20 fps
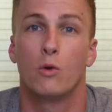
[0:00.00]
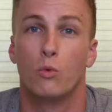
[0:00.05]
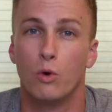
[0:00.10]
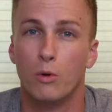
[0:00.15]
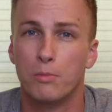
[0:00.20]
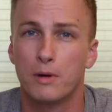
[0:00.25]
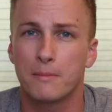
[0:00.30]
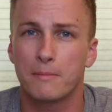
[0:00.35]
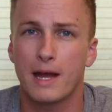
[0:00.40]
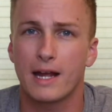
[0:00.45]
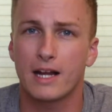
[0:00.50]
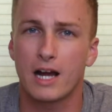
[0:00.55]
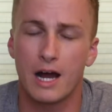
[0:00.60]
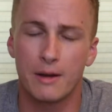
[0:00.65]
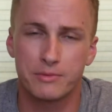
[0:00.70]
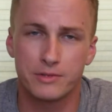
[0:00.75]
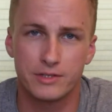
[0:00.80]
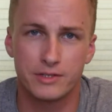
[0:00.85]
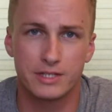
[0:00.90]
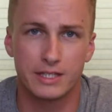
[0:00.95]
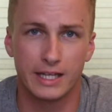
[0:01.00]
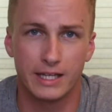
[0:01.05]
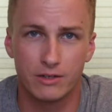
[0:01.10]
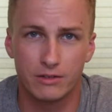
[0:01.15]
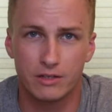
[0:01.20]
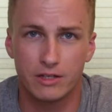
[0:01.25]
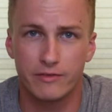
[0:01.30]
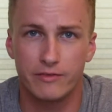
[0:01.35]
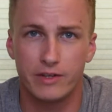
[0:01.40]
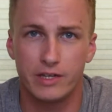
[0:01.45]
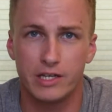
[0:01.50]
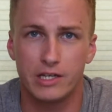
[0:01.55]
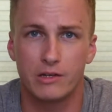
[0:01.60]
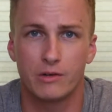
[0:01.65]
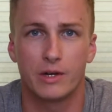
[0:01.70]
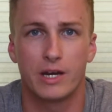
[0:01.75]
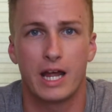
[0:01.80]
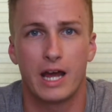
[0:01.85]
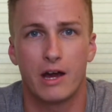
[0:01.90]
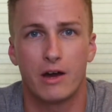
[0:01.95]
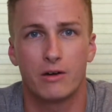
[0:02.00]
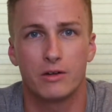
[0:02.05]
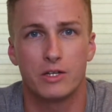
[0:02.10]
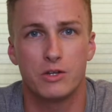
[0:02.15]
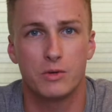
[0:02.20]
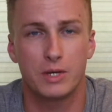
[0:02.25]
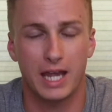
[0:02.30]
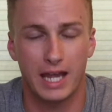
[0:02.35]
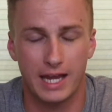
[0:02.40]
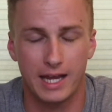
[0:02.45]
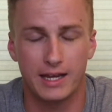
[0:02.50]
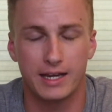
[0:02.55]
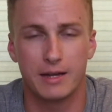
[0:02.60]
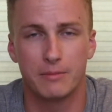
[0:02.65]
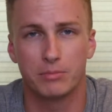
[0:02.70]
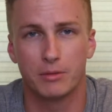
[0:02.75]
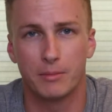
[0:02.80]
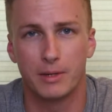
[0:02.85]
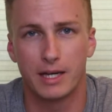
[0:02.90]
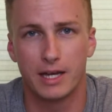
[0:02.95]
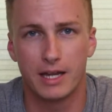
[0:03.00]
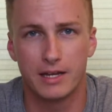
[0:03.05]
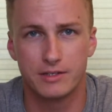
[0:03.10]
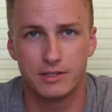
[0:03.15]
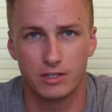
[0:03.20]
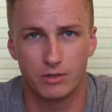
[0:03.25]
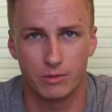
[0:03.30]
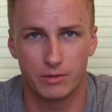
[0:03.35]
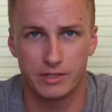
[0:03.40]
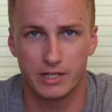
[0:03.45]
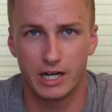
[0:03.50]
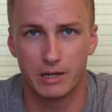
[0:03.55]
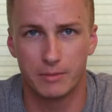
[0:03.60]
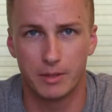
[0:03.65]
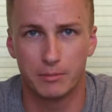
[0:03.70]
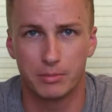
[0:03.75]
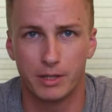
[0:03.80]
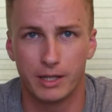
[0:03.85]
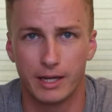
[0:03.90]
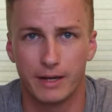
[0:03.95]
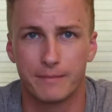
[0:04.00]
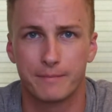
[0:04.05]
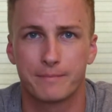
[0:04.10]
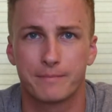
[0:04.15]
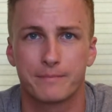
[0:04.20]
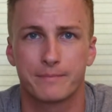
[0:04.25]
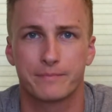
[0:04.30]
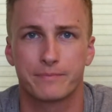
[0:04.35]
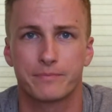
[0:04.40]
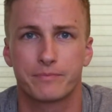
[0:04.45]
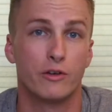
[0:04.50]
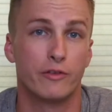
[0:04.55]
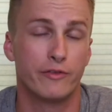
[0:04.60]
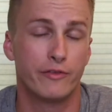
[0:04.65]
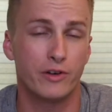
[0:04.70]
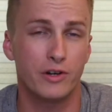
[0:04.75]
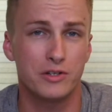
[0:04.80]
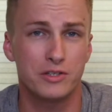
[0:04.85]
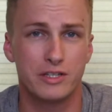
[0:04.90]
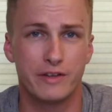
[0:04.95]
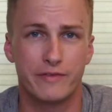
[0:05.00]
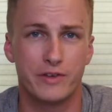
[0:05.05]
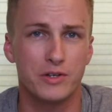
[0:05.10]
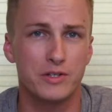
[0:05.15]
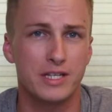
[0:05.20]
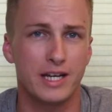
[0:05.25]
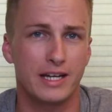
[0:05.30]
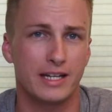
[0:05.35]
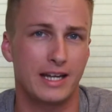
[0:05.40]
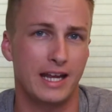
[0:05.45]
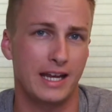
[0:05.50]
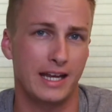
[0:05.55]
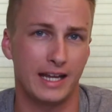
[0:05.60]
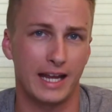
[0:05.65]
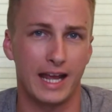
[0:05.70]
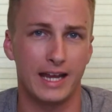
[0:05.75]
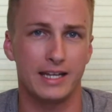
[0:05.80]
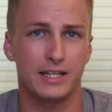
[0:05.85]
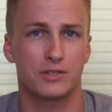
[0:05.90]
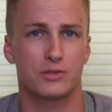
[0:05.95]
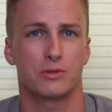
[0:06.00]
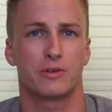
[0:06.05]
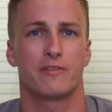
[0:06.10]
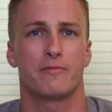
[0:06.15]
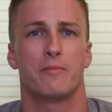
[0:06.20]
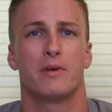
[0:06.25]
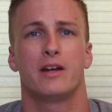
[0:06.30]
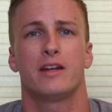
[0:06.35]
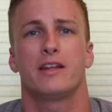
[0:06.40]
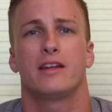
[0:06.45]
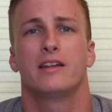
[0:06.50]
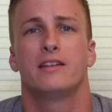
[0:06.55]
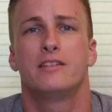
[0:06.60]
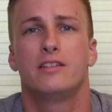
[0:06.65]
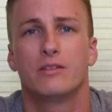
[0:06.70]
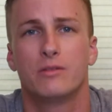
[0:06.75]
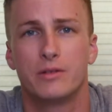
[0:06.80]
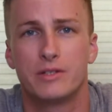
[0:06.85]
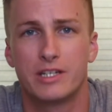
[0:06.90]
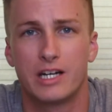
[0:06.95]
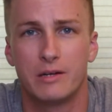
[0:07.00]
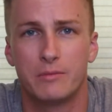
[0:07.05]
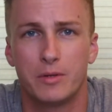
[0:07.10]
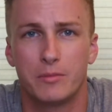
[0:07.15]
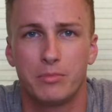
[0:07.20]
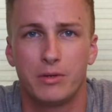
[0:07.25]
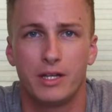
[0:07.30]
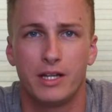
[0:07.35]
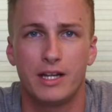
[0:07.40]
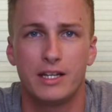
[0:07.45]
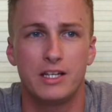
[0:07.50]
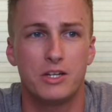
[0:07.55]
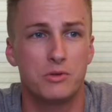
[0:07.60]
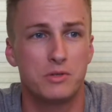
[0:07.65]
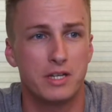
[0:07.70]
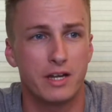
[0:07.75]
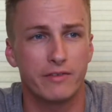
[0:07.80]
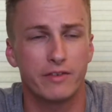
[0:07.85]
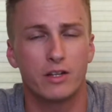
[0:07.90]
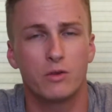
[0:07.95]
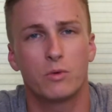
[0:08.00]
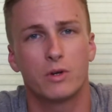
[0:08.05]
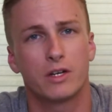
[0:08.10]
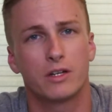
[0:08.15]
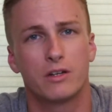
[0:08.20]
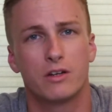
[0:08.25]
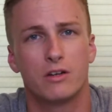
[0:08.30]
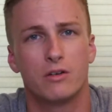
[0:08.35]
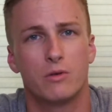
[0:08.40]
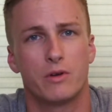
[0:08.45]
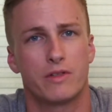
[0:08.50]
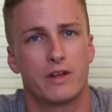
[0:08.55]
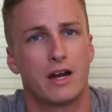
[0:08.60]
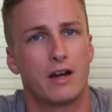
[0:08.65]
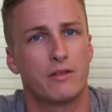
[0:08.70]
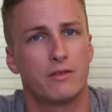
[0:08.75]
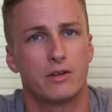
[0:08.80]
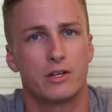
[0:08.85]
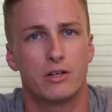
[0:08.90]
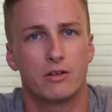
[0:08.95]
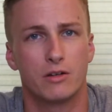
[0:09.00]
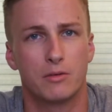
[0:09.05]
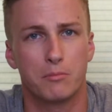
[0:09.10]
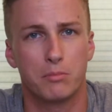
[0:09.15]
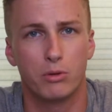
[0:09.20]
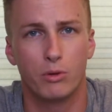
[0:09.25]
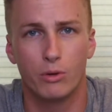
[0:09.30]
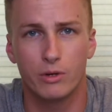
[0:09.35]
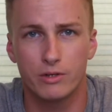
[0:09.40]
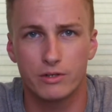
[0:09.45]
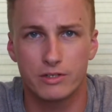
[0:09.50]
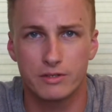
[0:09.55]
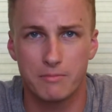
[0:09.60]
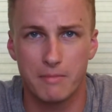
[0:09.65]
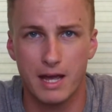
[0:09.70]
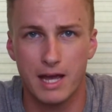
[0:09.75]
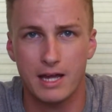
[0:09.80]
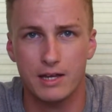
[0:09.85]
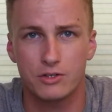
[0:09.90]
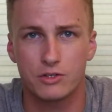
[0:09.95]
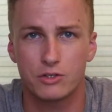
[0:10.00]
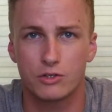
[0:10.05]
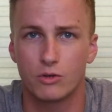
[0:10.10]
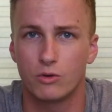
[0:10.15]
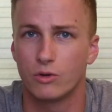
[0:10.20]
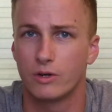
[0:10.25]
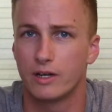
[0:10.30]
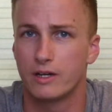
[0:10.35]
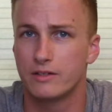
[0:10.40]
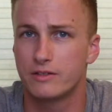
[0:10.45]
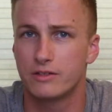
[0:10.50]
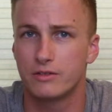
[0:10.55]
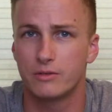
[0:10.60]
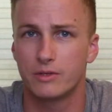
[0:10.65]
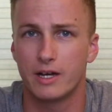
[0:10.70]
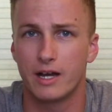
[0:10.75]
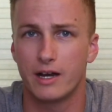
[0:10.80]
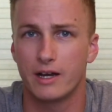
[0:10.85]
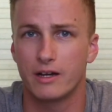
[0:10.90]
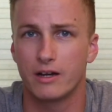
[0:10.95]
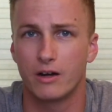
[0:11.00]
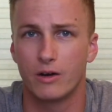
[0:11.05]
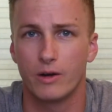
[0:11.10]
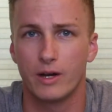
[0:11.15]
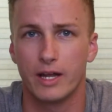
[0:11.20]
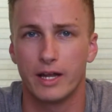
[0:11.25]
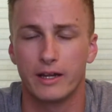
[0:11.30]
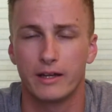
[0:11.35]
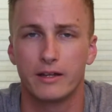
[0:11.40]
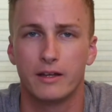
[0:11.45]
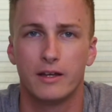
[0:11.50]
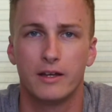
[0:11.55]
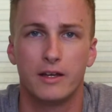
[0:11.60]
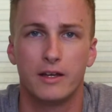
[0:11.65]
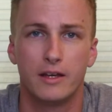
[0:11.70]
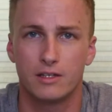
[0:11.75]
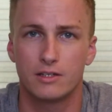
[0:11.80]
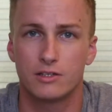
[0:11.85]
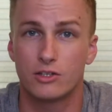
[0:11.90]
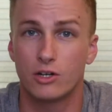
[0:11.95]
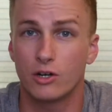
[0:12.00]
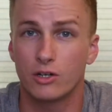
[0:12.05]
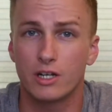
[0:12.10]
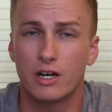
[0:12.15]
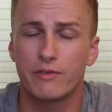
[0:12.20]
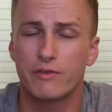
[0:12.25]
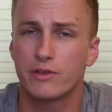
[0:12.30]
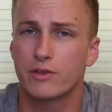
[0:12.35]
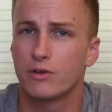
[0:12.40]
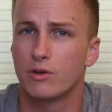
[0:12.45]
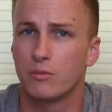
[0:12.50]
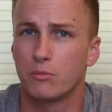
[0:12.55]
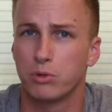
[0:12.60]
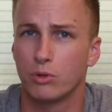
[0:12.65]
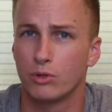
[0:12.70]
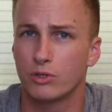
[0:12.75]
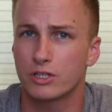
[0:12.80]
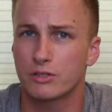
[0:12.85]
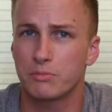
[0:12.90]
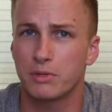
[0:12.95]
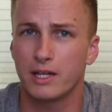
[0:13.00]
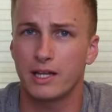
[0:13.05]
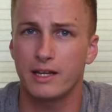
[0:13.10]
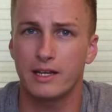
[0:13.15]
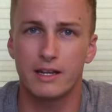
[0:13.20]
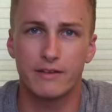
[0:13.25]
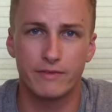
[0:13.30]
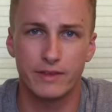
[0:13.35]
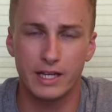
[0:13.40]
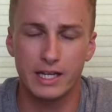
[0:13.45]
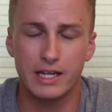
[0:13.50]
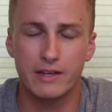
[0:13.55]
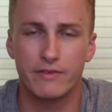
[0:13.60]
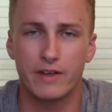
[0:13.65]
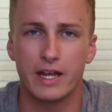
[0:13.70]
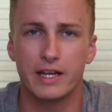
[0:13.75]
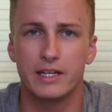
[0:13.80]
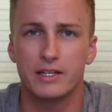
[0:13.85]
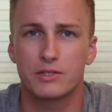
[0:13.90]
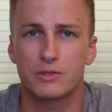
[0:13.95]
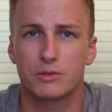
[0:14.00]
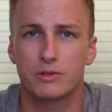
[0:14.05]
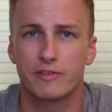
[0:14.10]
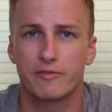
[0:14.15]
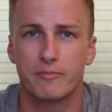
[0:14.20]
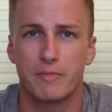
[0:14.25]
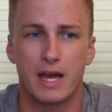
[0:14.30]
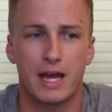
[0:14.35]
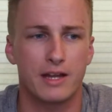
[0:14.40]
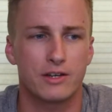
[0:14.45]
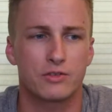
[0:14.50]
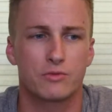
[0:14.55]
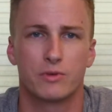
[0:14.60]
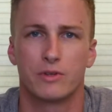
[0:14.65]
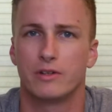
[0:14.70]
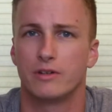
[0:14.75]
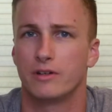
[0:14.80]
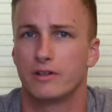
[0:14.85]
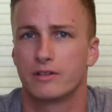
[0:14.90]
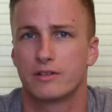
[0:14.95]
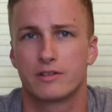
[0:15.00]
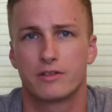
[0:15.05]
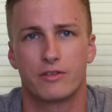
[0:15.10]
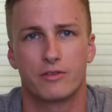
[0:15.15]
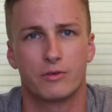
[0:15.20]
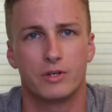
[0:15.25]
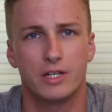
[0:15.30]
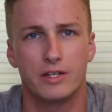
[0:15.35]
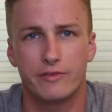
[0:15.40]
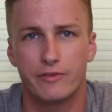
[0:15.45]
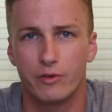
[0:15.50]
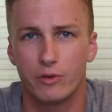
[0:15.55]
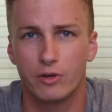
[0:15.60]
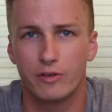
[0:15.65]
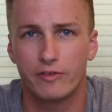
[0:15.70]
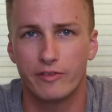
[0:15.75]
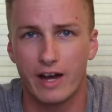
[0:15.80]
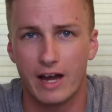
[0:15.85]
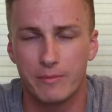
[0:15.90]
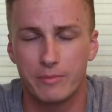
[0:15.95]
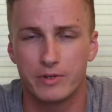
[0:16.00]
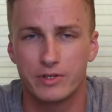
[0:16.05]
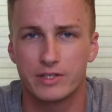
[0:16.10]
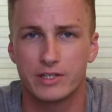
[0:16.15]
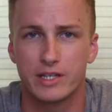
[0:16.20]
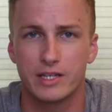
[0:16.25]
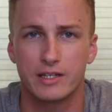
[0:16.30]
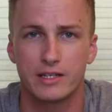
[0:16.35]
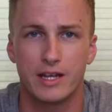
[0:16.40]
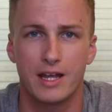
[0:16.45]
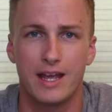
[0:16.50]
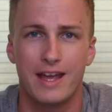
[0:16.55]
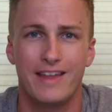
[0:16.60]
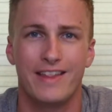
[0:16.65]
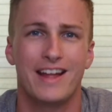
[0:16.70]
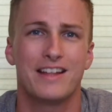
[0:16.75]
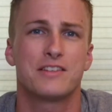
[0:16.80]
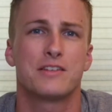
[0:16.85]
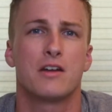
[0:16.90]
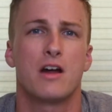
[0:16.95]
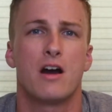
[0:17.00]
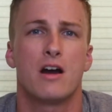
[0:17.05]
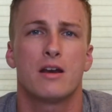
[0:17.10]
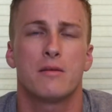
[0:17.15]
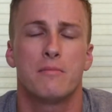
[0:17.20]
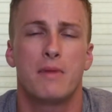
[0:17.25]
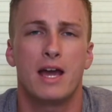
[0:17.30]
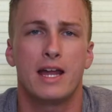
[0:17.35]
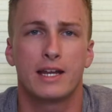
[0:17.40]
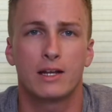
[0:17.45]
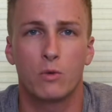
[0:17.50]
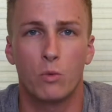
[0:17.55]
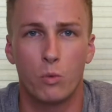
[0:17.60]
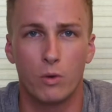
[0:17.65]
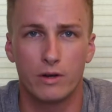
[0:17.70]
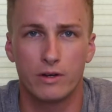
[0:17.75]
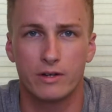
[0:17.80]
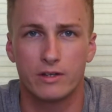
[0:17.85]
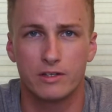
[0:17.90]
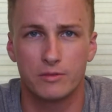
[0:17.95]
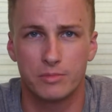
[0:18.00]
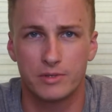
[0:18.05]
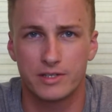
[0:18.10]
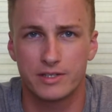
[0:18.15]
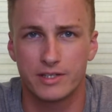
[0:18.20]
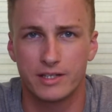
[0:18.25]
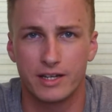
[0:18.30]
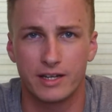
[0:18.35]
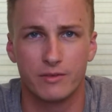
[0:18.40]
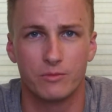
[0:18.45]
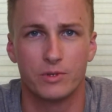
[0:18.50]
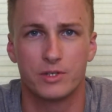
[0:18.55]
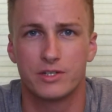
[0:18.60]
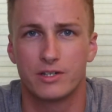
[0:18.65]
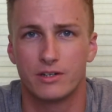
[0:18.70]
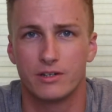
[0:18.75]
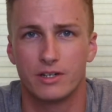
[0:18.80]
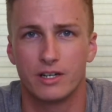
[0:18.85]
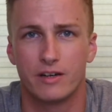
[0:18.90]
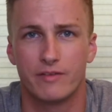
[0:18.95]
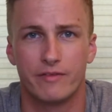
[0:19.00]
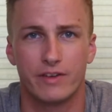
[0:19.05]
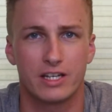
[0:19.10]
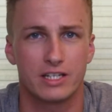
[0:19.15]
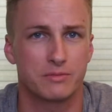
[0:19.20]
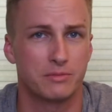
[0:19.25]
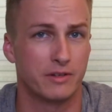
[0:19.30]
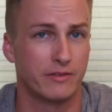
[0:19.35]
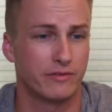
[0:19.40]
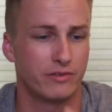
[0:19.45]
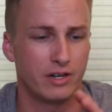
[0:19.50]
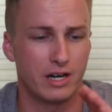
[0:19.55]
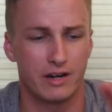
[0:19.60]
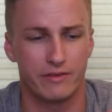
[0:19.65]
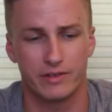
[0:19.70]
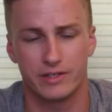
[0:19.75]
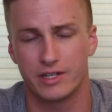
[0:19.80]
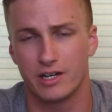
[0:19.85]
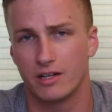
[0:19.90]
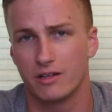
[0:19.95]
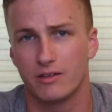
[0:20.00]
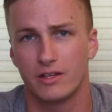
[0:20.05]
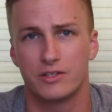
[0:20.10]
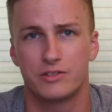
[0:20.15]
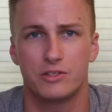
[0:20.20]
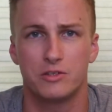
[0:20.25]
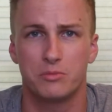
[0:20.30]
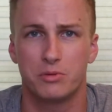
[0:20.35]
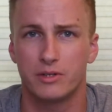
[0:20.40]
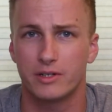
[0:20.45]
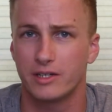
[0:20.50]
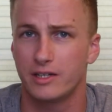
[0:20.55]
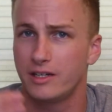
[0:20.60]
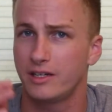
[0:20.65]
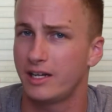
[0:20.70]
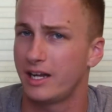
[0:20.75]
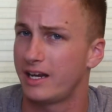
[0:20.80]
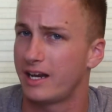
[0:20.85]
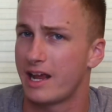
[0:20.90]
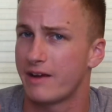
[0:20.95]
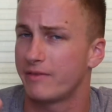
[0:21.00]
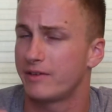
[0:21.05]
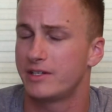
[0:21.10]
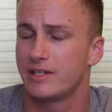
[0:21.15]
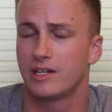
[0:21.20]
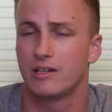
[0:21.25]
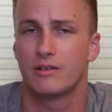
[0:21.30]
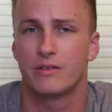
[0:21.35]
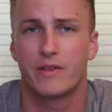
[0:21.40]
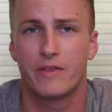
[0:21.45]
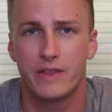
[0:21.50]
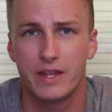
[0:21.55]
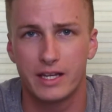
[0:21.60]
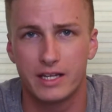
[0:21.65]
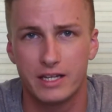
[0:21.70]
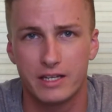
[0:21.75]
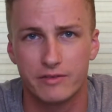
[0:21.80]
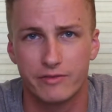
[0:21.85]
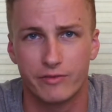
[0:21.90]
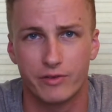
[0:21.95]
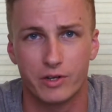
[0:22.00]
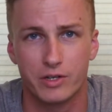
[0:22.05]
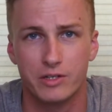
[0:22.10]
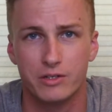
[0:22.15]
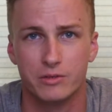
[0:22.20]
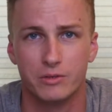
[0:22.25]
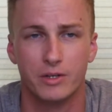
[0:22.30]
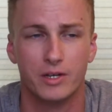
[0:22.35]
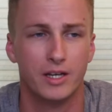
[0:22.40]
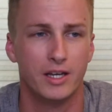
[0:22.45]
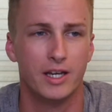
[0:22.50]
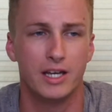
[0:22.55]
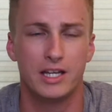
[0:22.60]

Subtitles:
We'll bring back options later in the video on how you can implement it into your retirement plan. So first, if you're dedicating any sort of money into your retirement plan, you definitely want to go with either your employer's match or into an IRA. Starting off with your employer's plan, if they give any sort of match, whether it's 3, 4, 5%, that's an automatic 100% return on investment for every dollar that you put in and every dollar that they give for you.